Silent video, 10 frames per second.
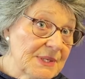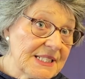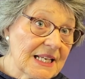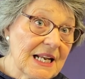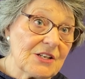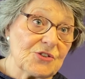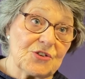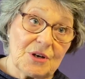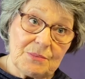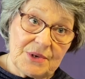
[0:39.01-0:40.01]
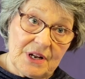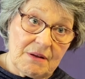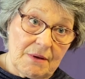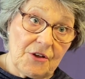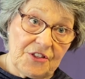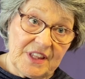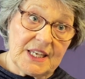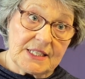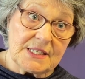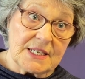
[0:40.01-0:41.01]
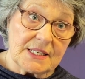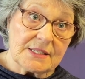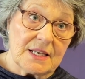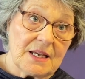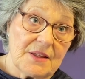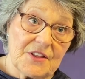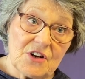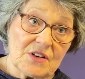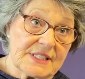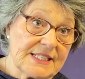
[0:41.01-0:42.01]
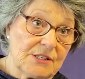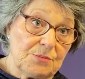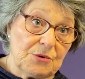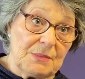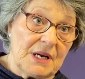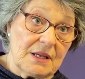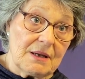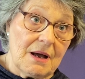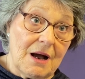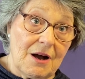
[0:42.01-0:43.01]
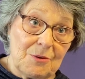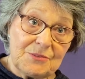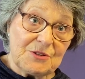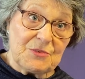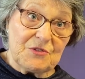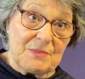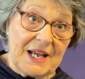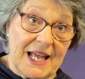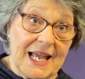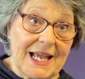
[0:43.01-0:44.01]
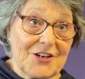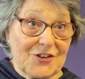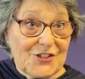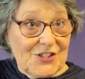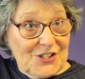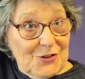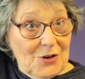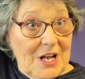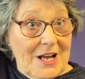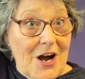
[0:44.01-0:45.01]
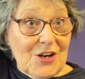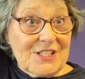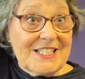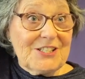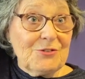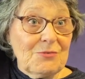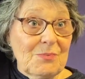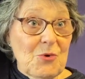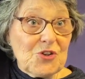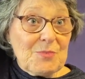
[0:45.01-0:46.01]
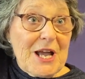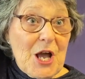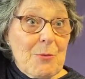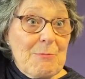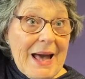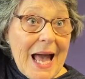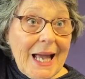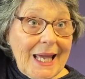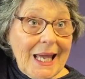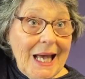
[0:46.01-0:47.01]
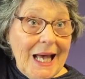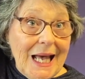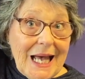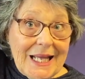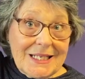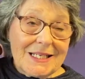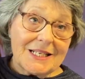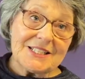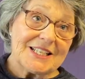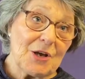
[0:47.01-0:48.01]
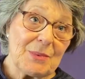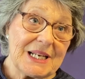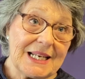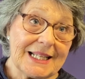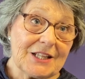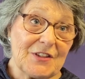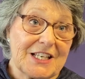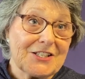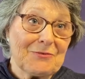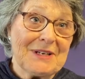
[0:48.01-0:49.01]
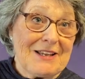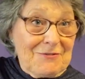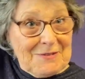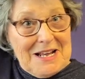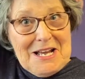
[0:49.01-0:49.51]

to the class or not, but I think it is, that I can still put my arms above my head. I can still wash my own back, and so many little things. I can even